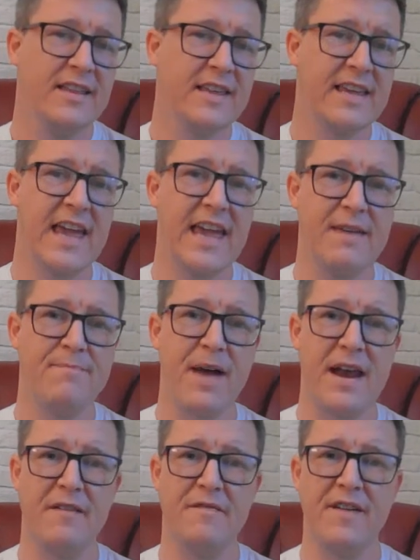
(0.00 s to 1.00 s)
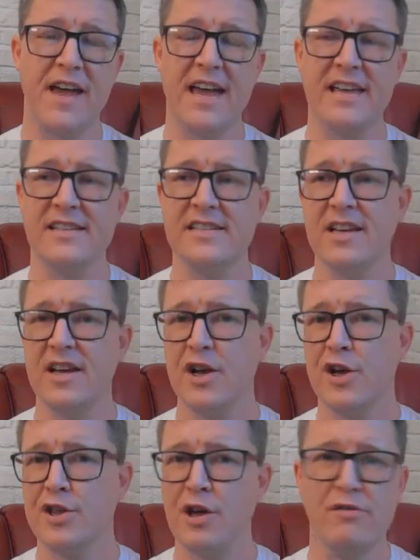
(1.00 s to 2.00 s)
the key benefits,
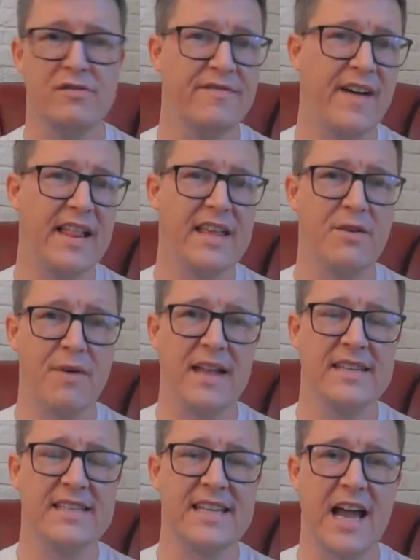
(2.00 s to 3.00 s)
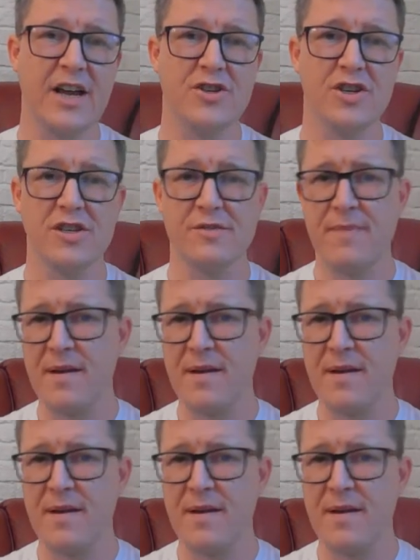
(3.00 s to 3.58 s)
those value add sections.